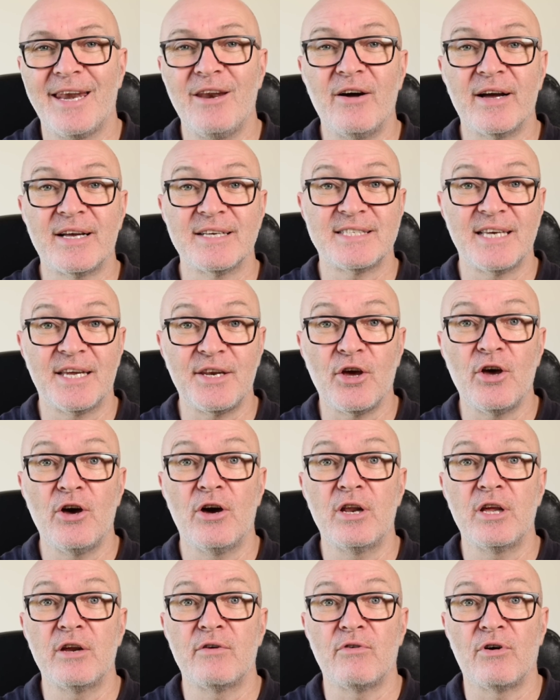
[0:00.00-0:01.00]
like I said
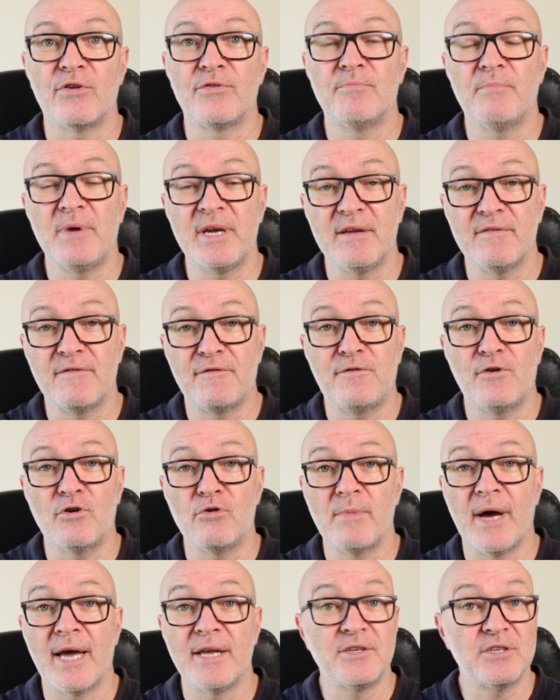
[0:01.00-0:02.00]
earlier on, medium
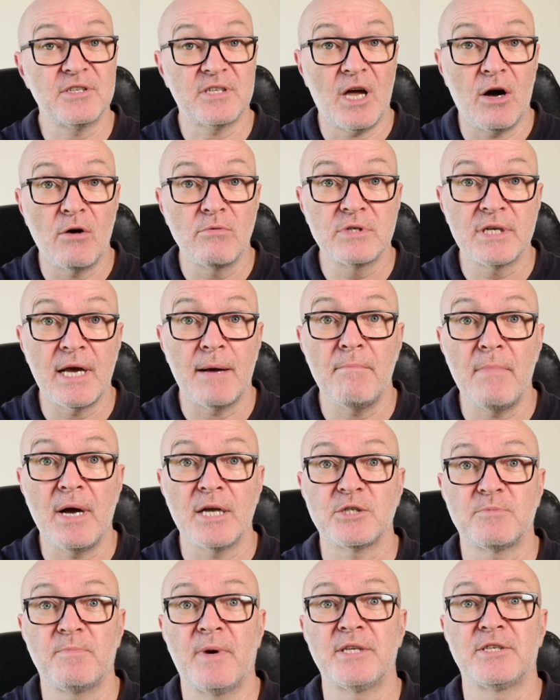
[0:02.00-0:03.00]
format just holds up
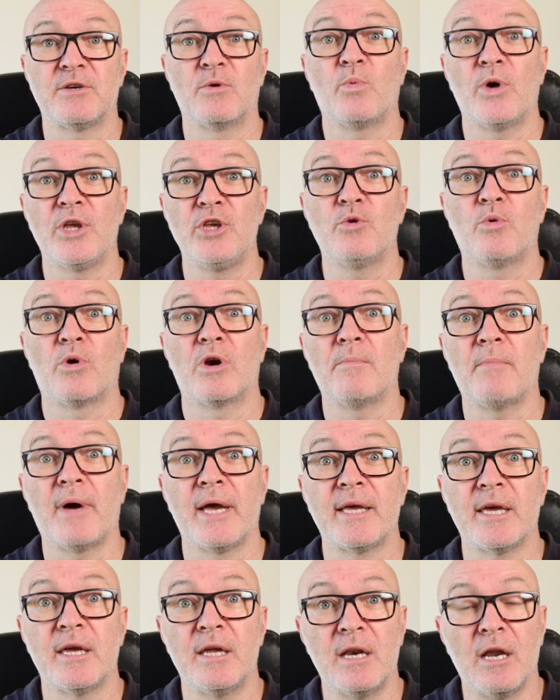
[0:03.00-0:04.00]
much better when you want to
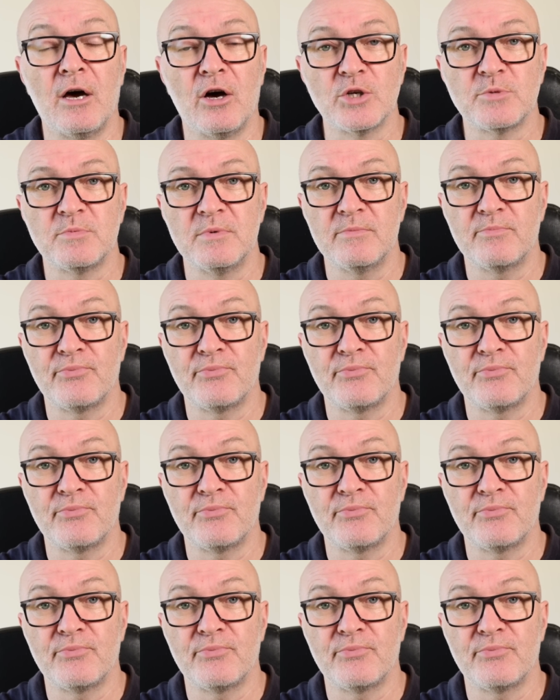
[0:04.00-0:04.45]
make enlargement